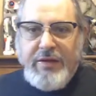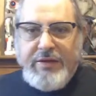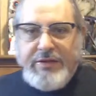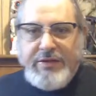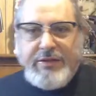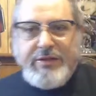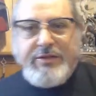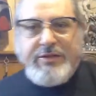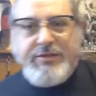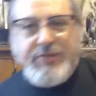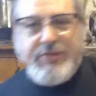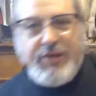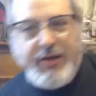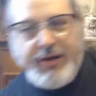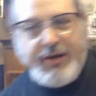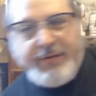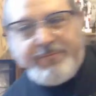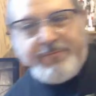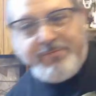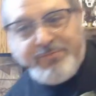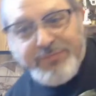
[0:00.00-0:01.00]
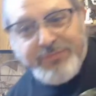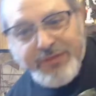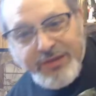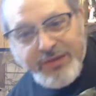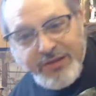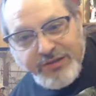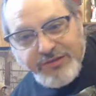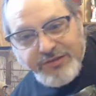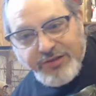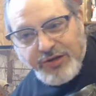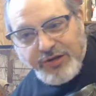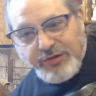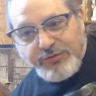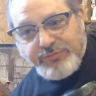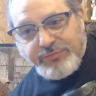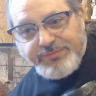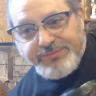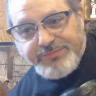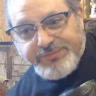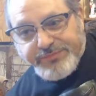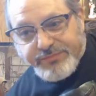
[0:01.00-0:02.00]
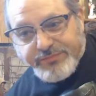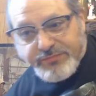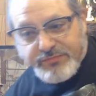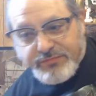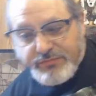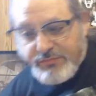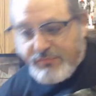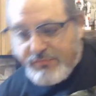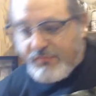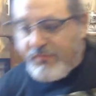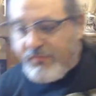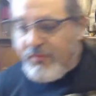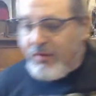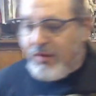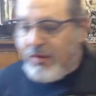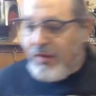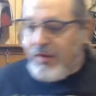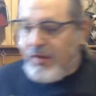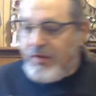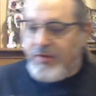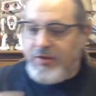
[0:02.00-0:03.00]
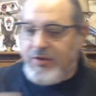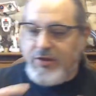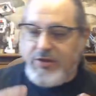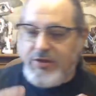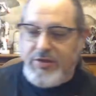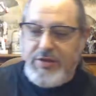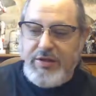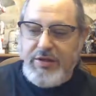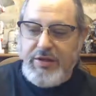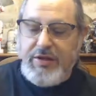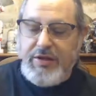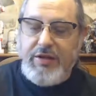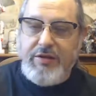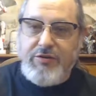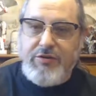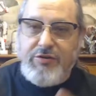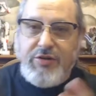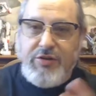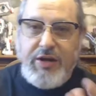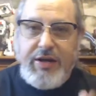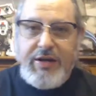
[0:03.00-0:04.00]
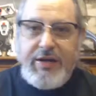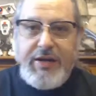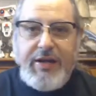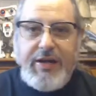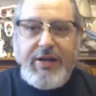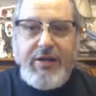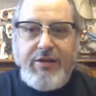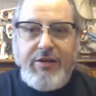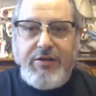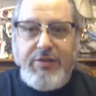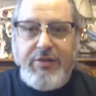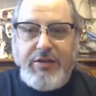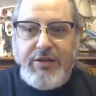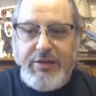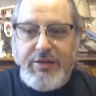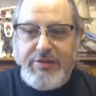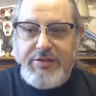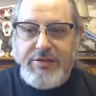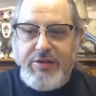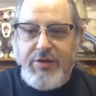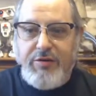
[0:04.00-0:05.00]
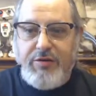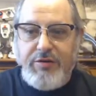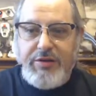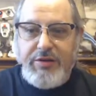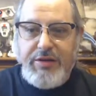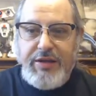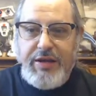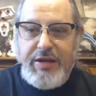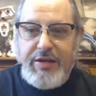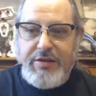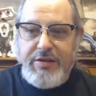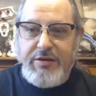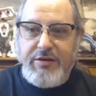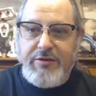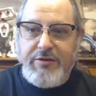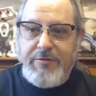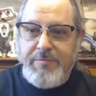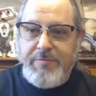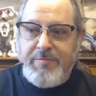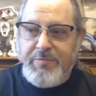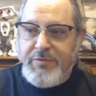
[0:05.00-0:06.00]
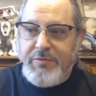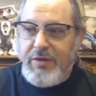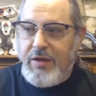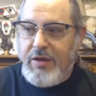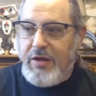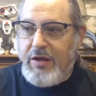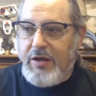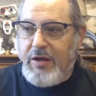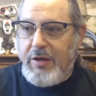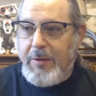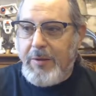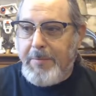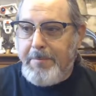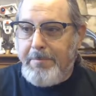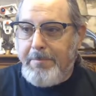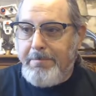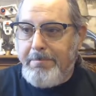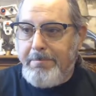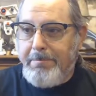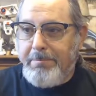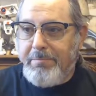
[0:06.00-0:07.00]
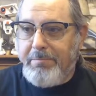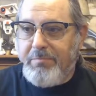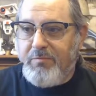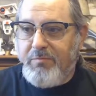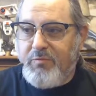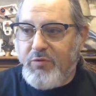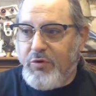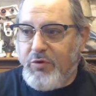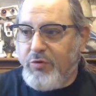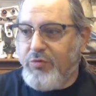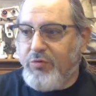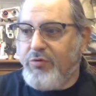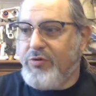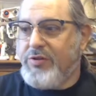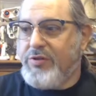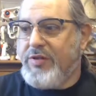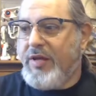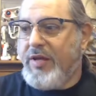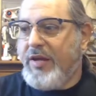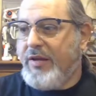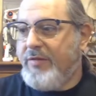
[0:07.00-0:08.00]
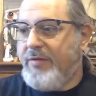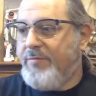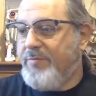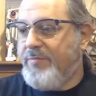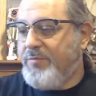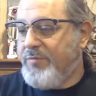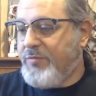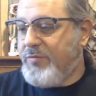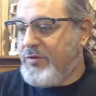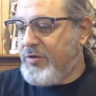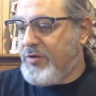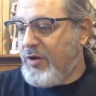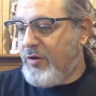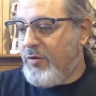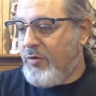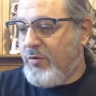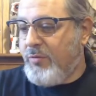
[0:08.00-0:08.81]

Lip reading: Sorry. So just trying to get a good list going together for Crusade. So